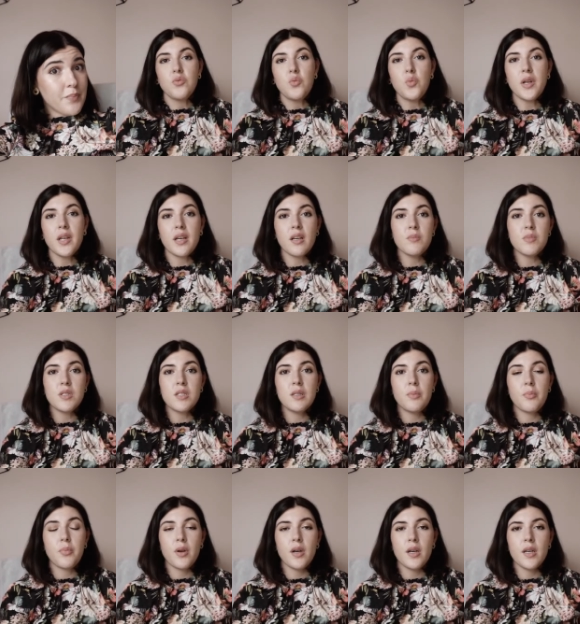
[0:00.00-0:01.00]
When it comes to the
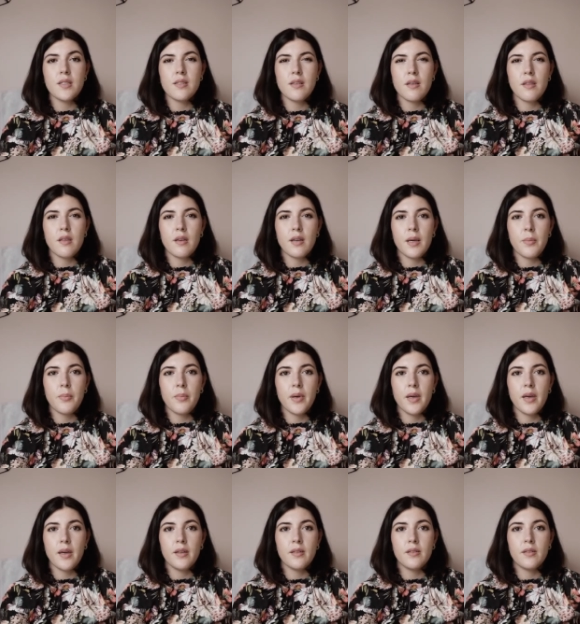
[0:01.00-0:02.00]
price, I think I
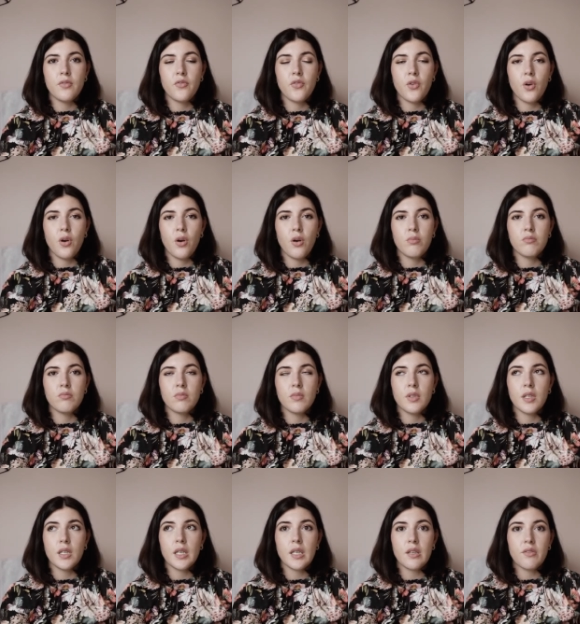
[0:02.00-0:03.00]
paid from
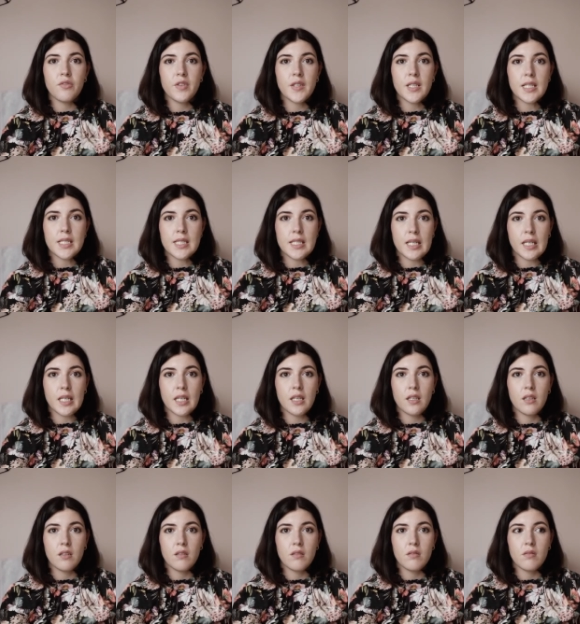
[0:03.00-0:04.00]
Infinity
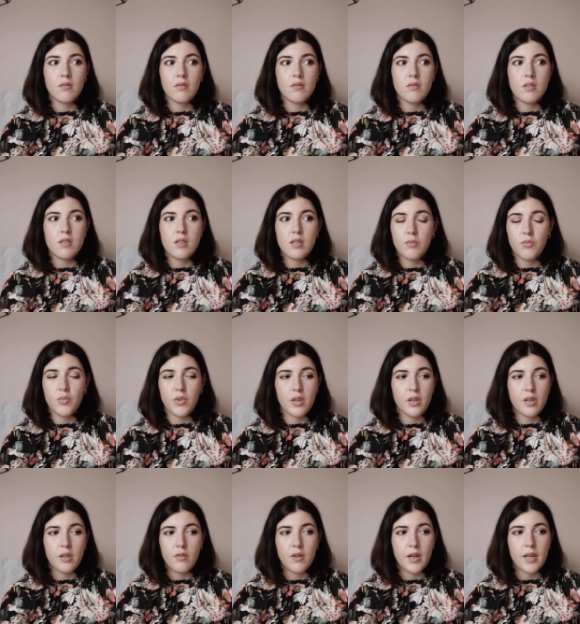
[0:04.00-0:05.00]

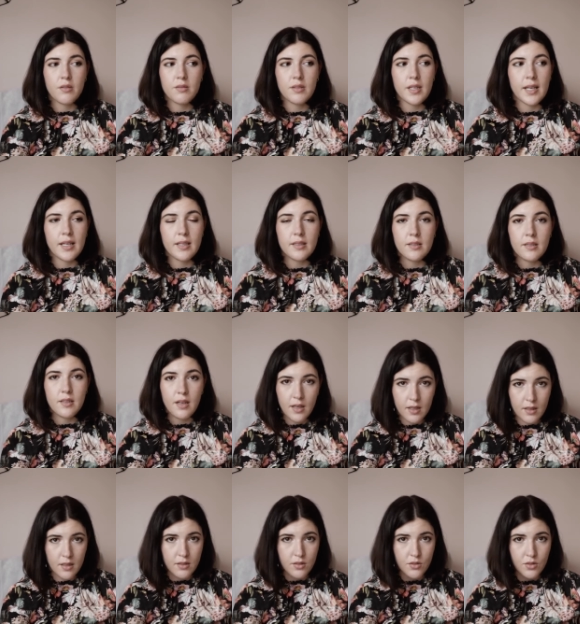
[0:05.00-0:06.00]
somewhere around
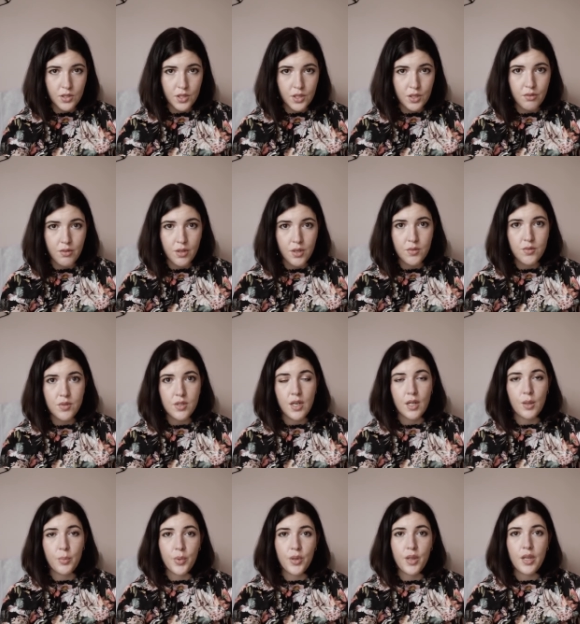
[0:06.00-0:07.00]
800-900 euros.
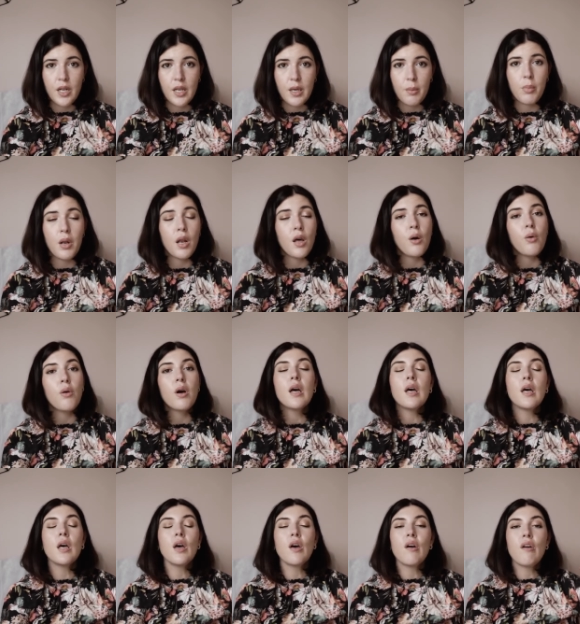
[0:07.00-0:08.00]
I'll put the link below
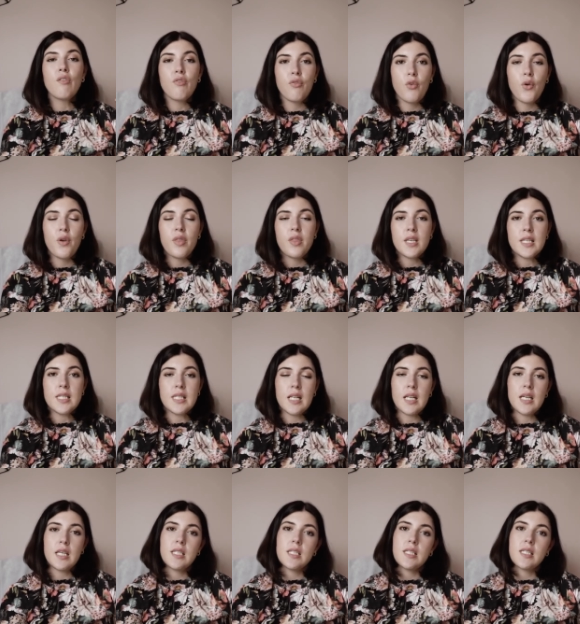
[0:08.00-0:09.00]
for this
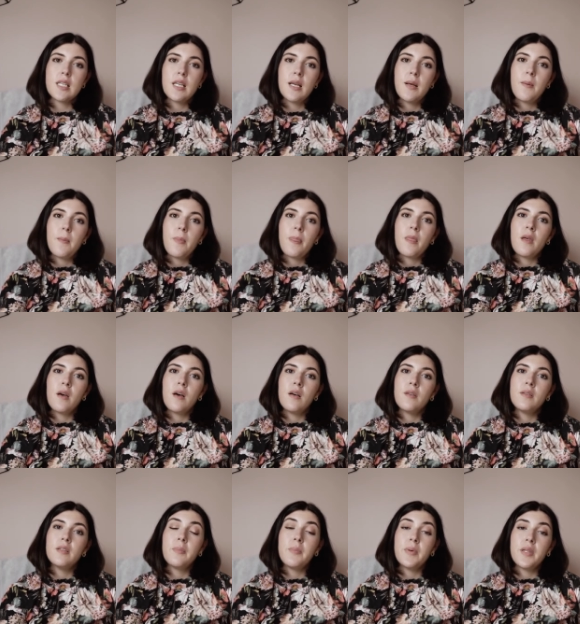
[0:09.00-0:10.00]
lens.
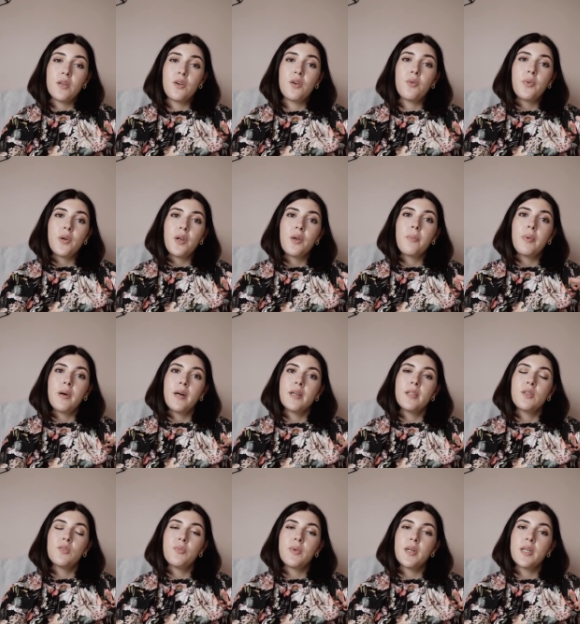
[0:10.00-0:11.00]
Depending on where you buy
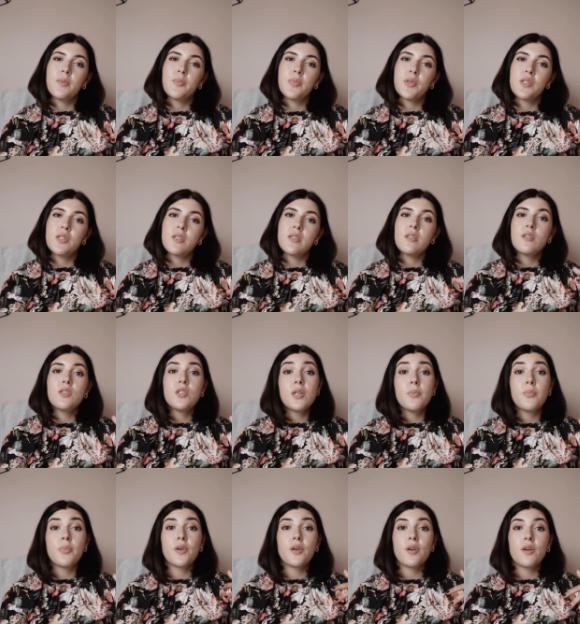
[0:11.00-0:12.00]
it, you might purchase it
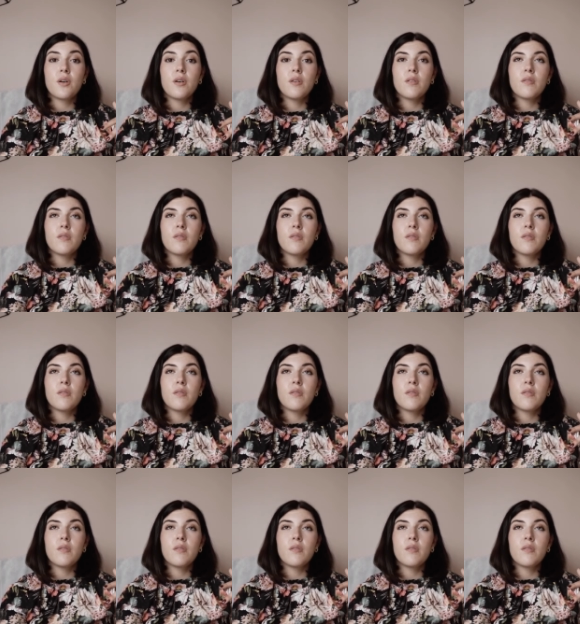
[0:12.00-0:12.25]
cheaper.